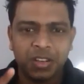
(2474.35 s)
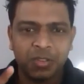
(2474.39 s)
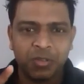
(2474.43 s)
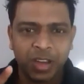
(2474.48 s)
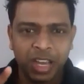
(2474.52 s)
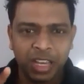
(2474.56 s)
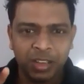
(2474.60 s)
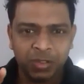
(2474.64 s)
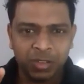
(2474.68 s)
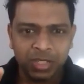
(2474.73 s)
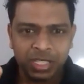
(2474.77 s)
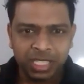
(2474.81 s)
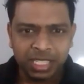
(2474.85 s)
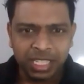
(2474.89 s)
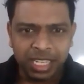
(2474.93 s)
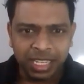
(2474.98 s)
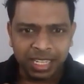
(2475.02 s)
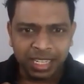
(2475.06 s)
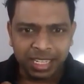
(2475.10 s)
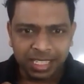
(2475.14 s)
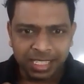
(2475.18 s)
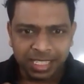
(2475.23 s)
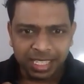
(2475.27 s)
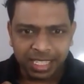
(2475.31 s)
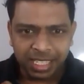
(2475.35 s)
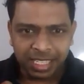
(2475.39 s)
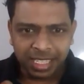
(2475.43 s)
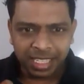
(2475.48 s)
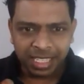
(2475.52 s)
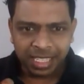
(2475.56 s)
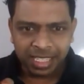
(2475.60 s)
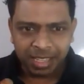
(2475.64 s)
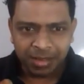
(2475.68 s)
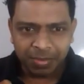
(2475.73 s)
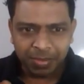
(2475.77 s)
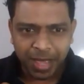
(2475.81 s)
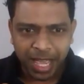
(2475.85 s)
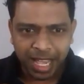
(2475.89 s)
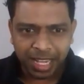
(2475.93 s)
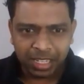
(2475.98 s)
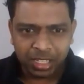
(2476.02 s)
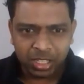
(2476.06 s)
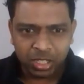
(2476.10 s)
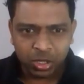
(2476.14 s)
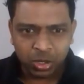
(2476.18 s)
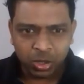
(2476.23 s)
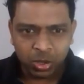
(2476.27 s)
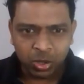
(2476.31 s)
Why was Jagan taking the
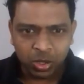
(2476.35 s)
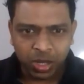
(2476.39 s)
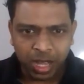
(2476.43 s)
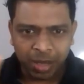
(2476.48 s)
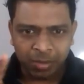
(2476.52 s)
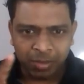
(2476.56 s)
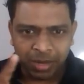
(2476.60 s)
back door?